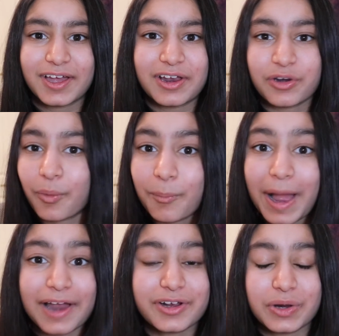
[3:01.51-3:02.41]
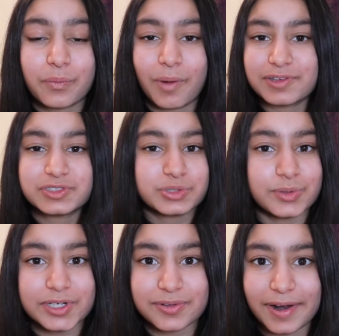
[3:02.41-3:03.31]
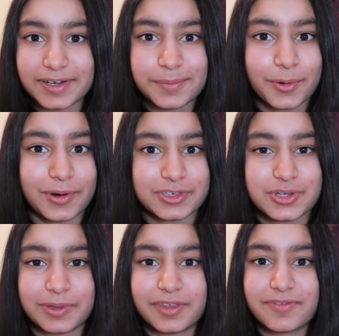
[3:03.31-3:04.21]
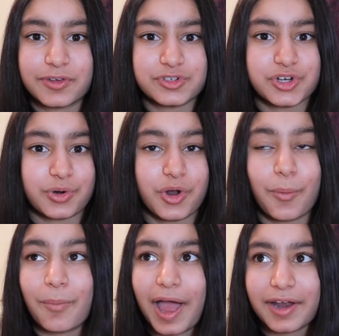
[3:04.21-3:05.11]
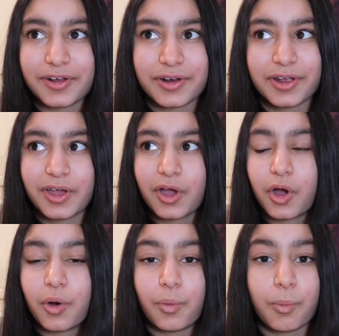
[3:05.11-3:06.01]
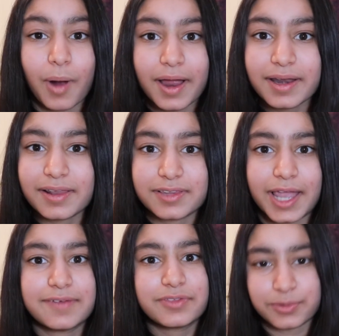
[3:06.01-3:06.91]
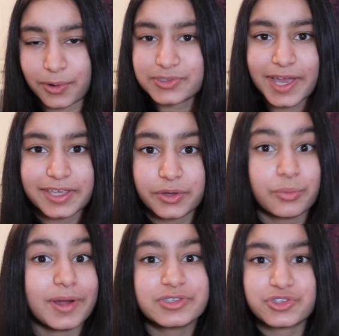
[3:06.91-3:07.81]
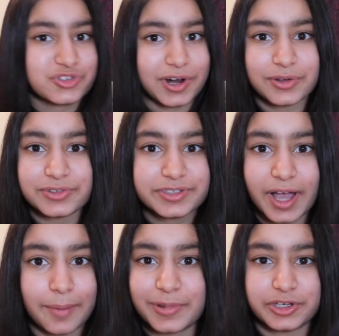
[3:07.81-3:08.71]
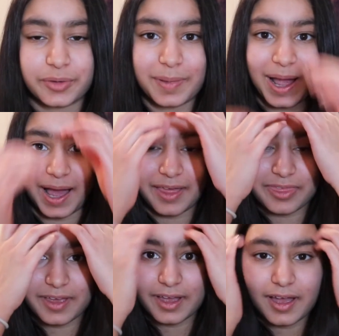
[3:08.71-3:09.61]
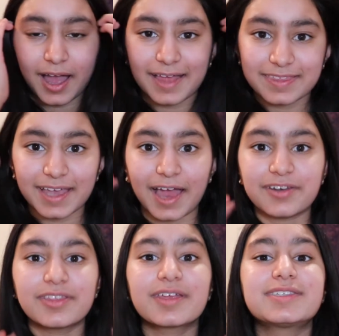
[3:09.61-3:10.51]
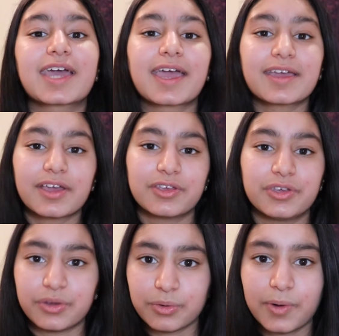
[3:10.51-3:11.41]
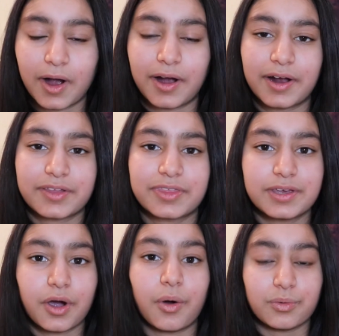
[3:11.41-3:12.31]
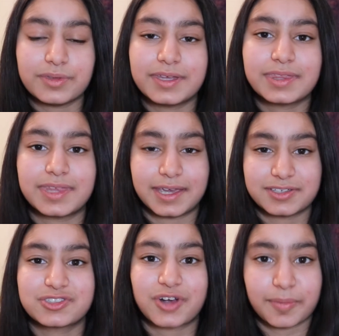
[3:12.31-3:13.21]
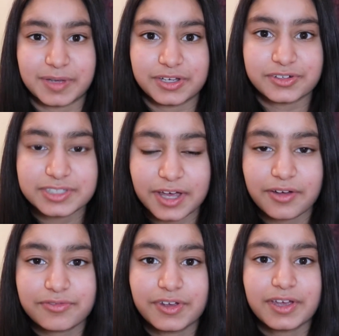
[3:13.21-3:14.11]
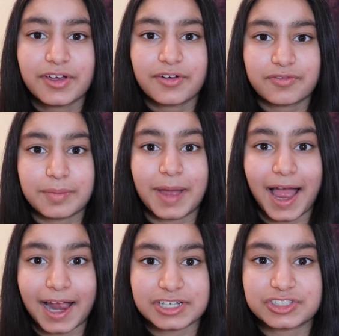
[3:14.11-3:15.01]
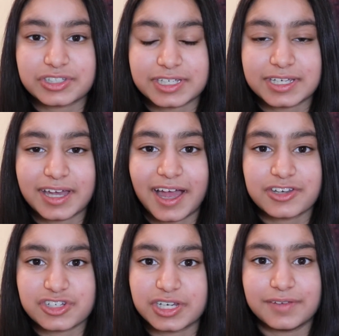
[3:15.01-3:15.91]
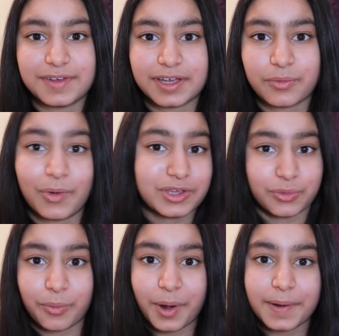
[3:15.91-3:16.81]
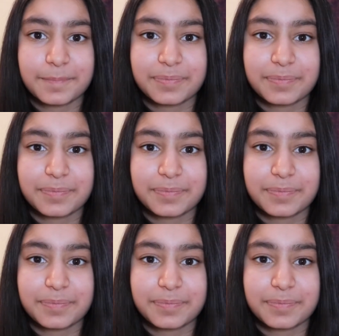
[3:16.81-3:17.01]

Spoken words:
No matter what school you end up going to in the future, no matter what life throws at you, what struggles come in your path, at the end of the day, you are the only thing stopping yourself from actually achieving what you want.